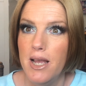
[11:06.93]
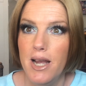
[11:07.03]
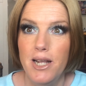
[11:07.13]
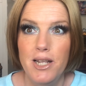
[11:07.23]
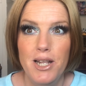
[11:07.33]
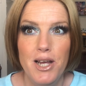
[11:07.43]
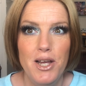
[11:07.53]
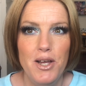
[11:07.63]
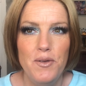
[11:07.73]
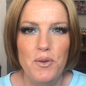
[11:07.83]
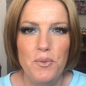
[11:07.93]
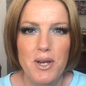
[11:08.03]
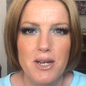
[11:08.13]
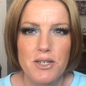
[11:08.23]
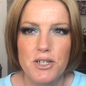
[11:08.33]
I love the
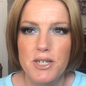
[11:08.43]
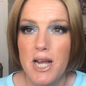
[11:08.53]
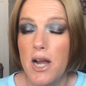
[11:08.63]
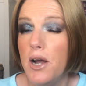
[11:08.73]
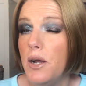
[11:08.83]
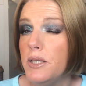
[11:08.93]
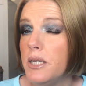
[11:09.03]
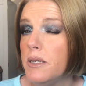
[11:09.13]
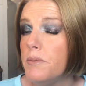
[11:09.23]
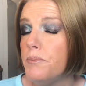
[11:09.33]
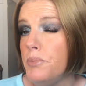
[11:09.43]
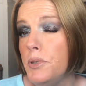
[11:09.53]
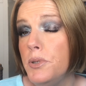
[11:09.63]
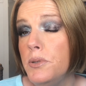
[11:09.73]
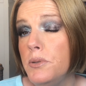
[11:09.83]
way it turned out. The
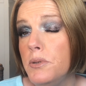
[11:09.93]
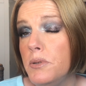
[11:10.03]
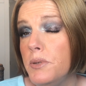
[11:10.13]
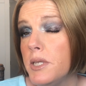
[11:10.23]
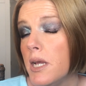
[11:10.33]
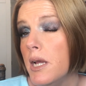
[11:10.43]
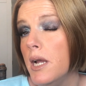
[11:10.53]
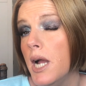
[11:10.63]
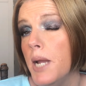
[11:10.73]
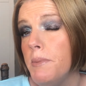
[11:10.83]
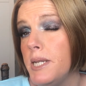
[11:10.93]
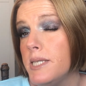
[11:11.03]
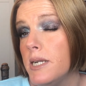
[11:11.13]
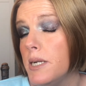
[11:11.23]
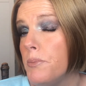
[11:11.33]
blue with, I mean, it's
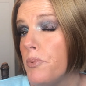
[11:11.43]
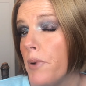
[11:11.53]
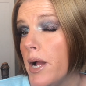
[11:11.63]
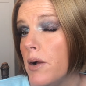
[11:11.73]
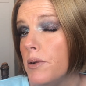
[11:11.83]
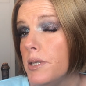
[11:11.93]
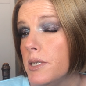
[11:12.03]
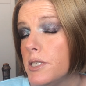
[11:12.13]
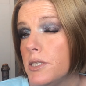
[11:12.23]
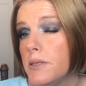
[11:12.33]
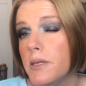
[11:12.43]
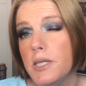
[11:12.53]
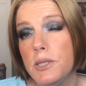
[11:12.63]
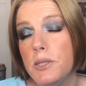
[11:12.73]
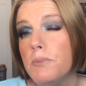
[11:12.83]
not a brown.
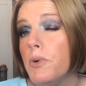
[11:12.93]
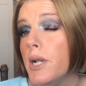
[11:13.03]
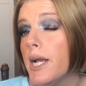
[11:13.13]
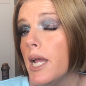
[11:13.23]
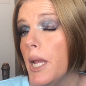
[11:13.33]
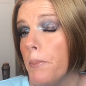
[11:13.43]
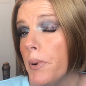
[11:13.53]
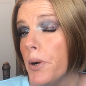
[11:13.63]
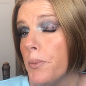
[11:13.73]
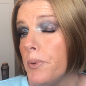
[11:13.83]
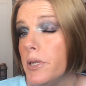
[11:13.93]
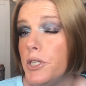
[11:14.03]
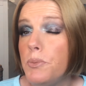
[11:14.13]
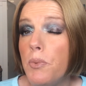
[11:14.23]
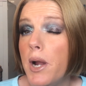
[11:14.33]
It's more like a
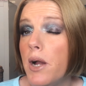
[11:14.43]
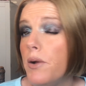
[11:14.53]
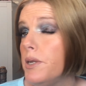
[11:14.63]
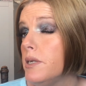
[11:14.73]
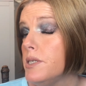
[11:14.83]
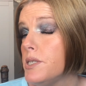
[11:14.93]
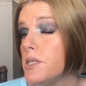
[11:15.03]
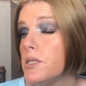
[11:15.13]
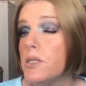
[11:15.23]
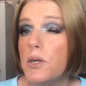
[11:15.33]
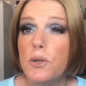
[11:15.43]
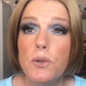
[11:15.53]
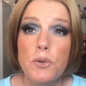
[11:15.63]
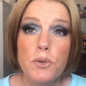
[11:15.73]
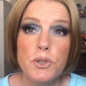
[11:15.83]
purplish brown. It is
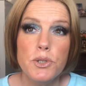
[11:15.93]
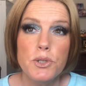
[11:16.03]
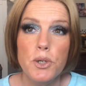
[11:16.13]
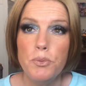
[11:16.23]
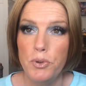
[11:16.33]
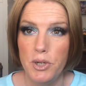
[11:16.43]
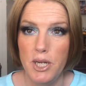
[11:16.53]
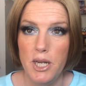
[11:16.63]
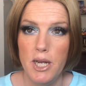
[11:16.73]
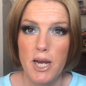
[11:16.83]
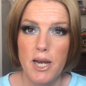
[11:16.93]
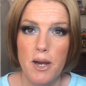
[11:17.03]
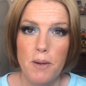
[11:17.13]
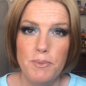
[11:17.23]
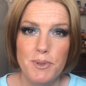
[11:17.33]
so, so pretty. I
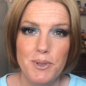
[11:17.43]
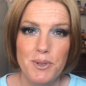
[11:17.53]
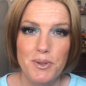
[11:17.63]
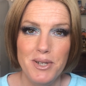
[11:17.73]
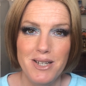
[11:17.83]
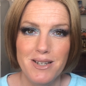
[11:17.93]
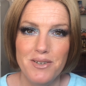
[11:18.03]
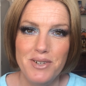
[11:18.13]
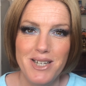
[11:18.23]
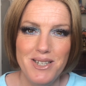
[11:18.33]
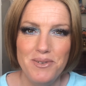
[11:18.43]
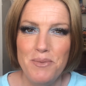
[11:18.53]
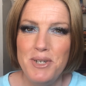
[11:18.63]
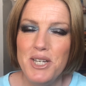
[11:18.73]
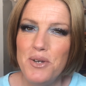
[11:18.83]
absolutely love it. Let
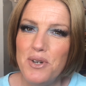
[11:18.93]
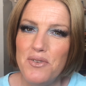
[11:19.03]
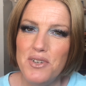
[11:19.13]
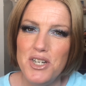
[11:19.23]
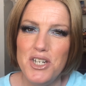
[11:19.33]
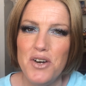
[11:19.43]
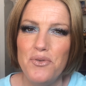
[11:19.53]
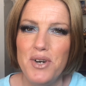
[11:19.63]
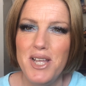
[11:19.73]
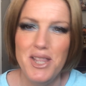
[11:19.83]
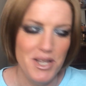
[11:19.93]
me tell you what I finished off with.